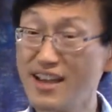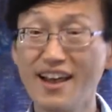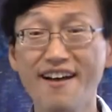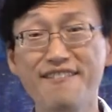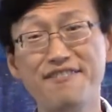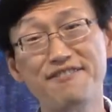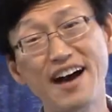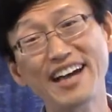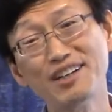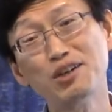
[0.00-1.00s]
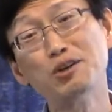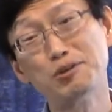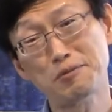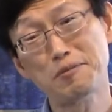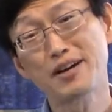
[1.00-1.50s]

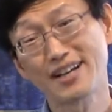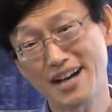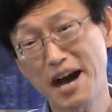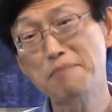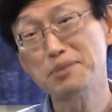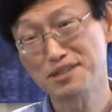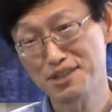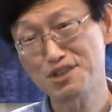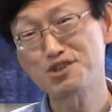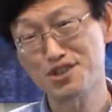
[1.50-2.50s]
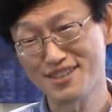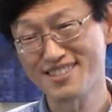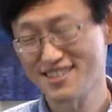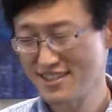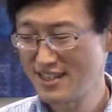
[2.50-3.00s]
final
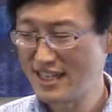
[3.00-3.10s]
compositions,